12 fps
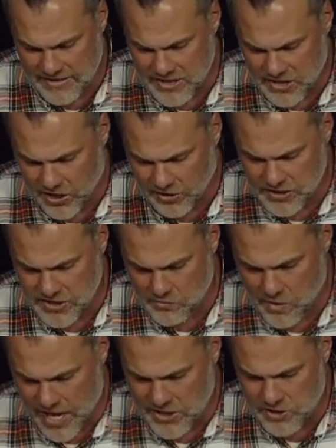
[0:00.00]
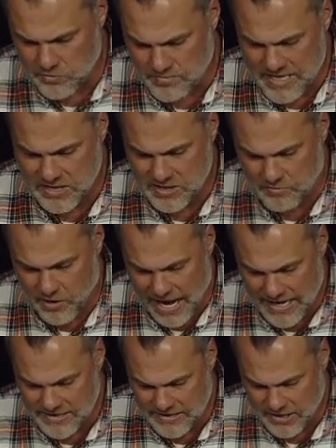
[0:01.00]
and the darkness around you will be as
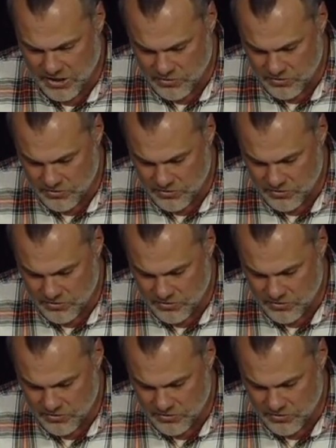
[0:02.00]
bright as the